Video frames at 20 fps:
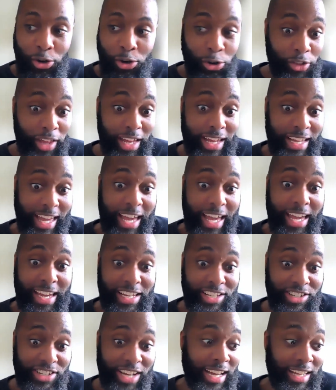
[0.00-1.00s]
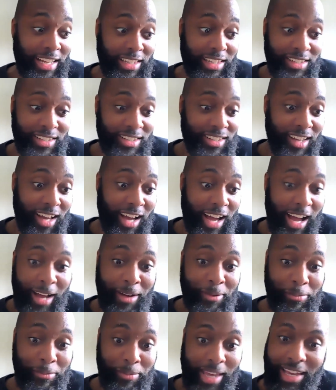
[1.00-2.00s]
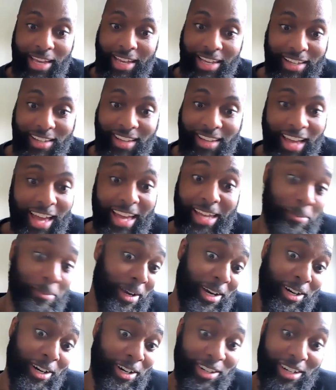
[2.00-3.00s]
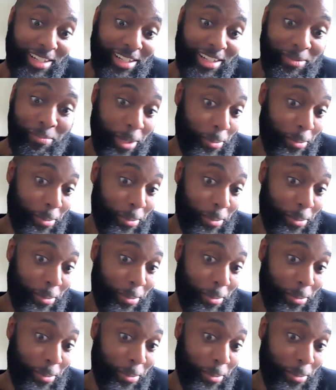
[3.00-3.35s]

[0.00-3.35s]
or they engage and I'm getting hate mail and